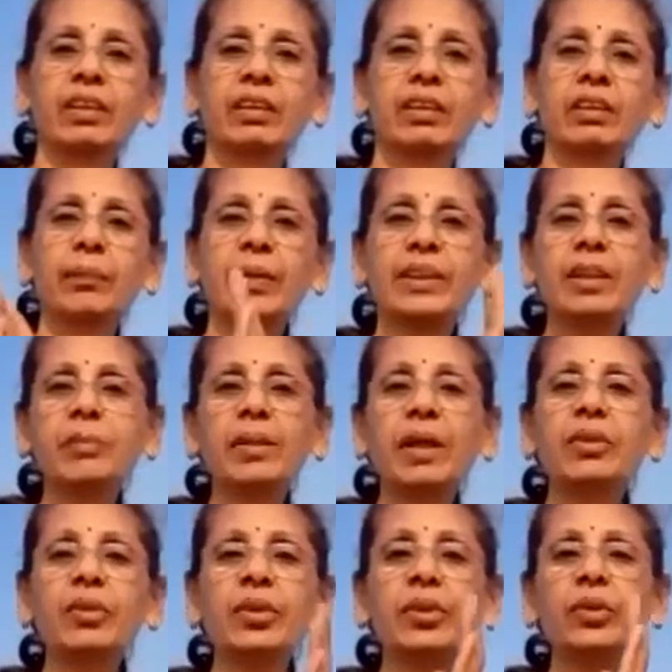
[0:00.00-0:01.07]
The
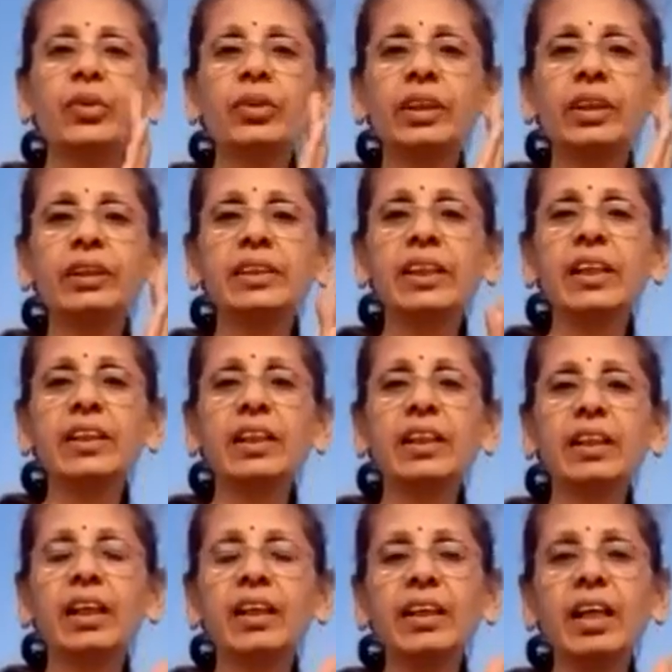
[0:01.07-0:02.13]
Prathamanuyog, the
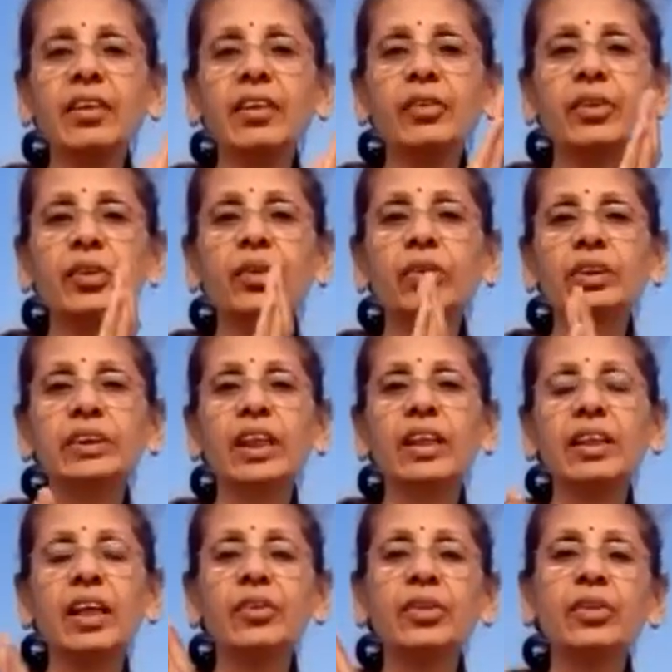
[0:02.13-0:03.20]
Karnanuyog,
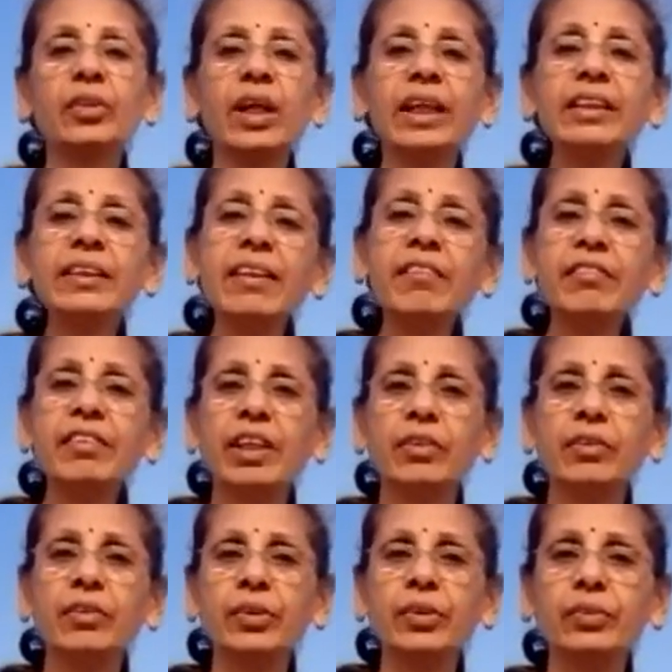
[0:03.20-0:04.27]
Charnanuyog, and Dravyan.
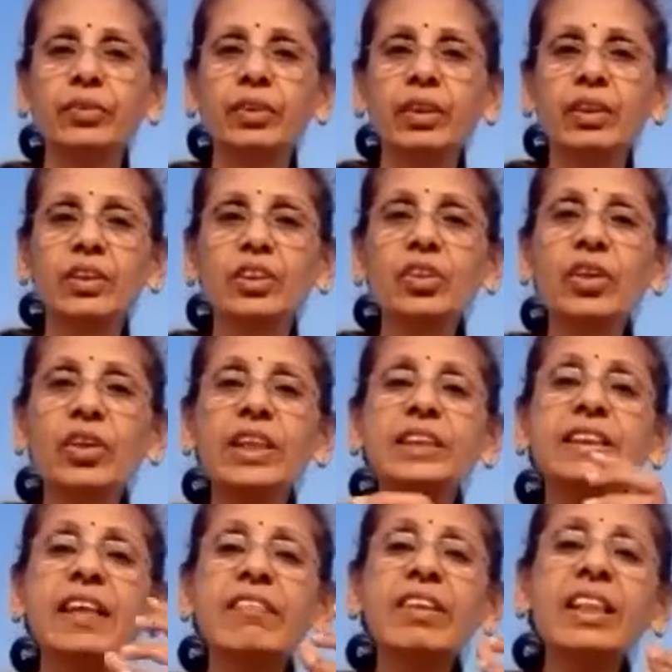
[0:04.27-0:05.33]
So he's
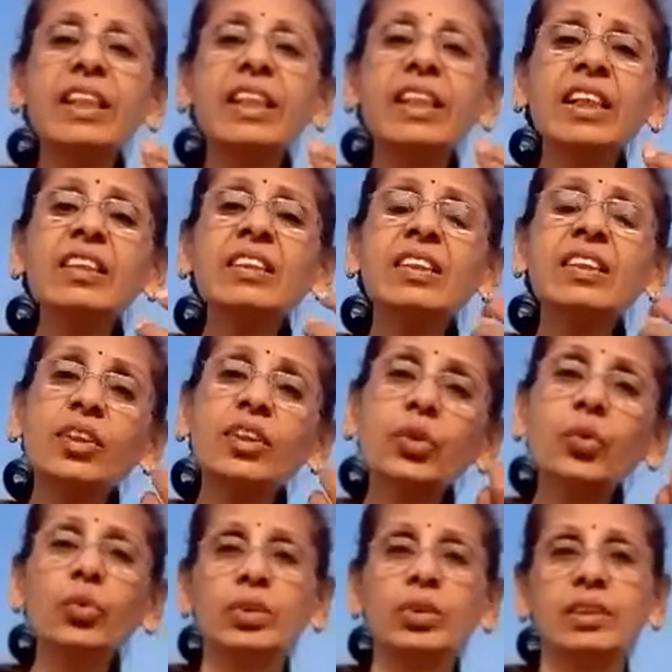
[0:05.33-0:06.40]
giving us the
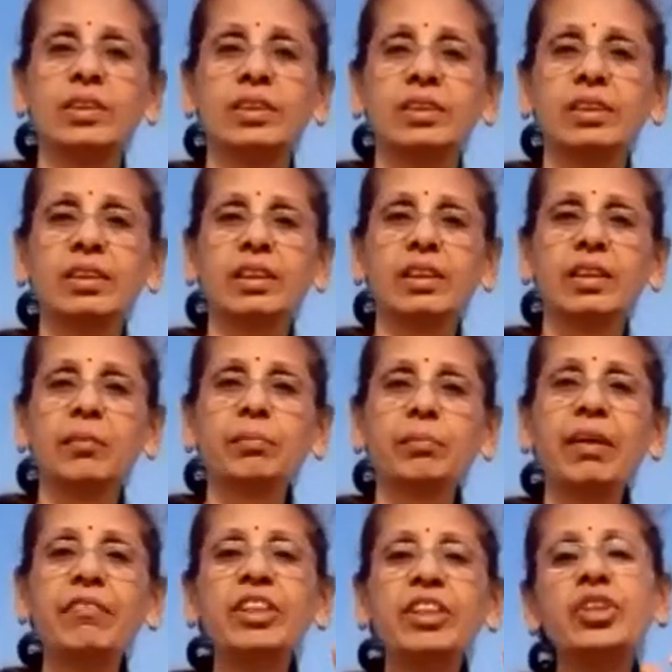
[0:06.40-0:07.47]
tools by
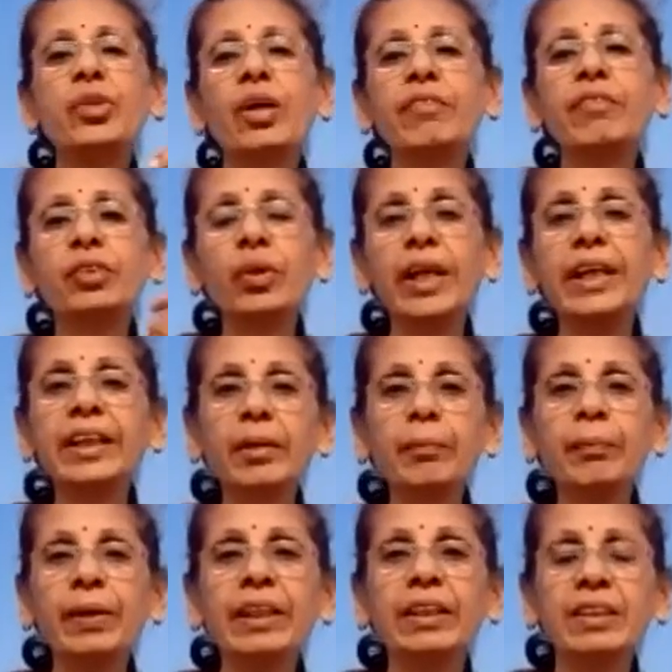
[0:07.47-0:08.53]
which you have to
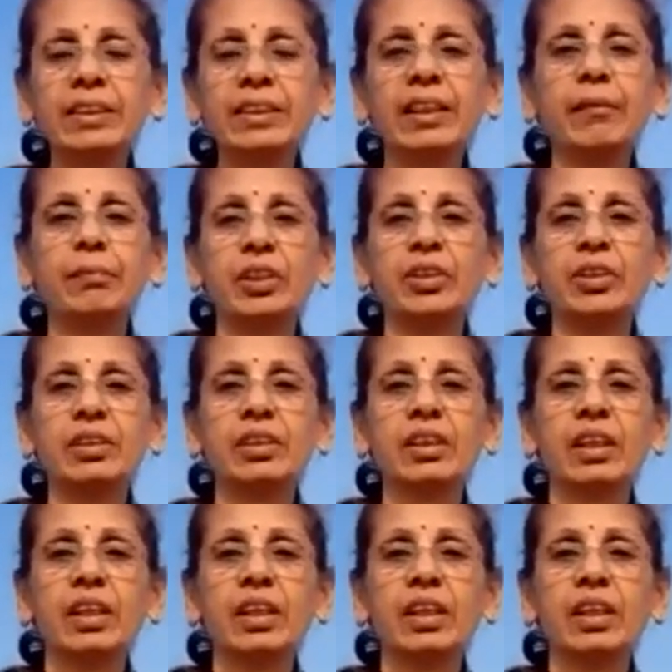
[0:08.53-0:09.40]
interpret the scriptures.